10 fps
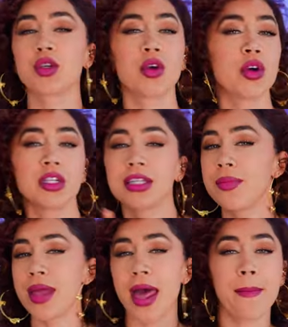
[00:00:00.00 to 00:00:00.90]
told,
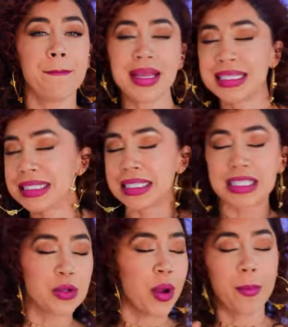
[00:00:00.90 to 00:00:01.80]
I'm not a
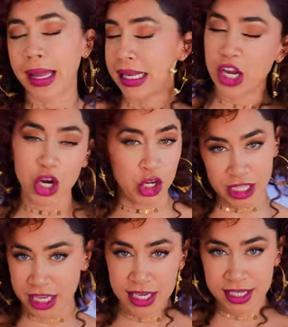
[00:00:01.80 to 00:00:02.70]
business or money
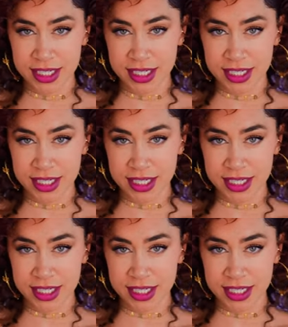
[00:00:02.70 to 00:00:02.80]
girly,